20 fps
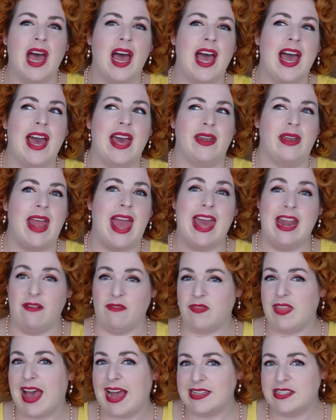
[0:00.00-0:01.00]
Um, and
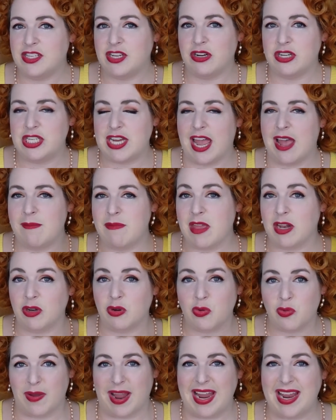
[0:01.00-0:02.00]
if that's your jam, then
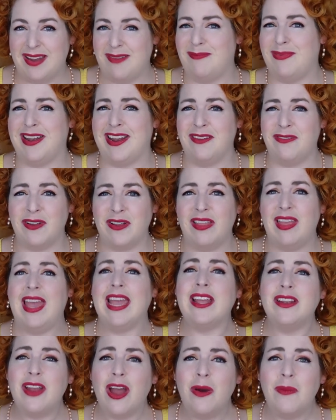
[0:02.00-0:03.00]
great. But if you're
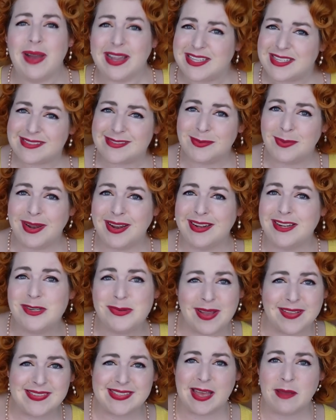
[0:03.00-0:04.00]
like, no, I just want to
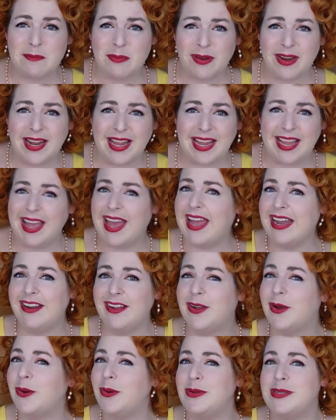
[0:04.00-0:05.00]
dress up pretty
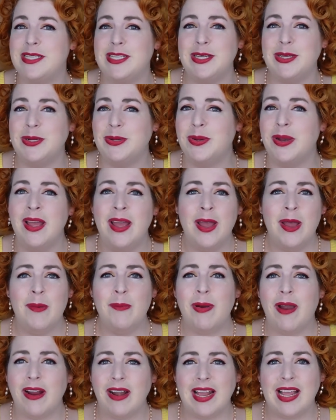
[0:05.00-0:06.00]
and go to
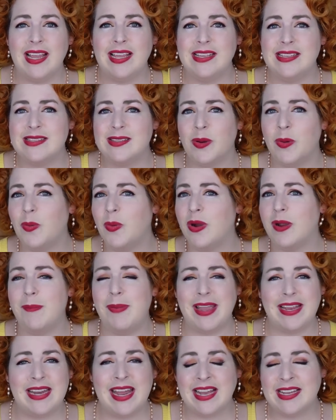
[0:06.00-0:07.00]
parties or
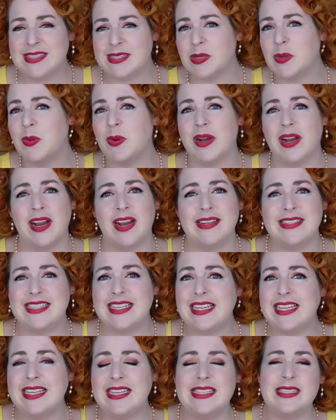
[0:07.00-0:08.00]
picnics or
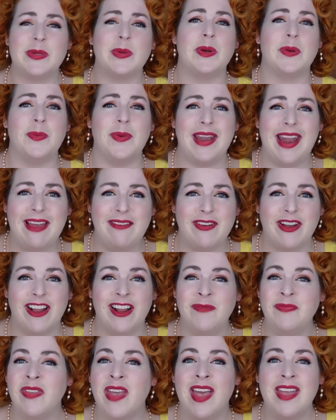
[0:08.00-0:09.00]
teas or
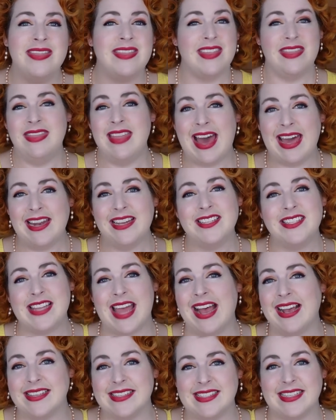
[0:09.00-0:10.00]
whatever, then that is
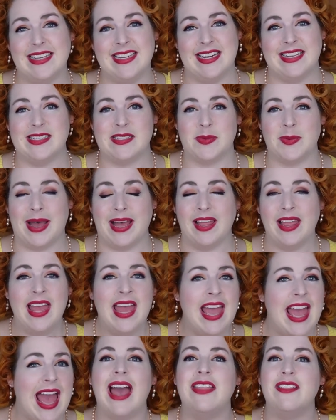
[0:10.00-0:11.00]
excellent as well.
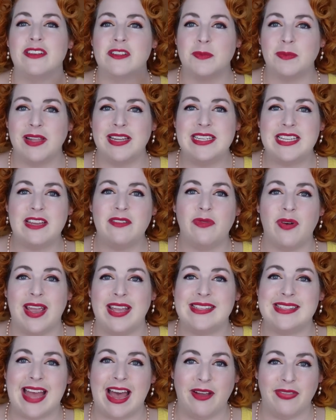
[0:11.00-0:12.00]
And there's plenty of
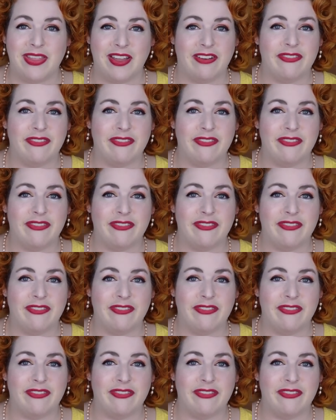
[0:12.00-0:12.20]
ways out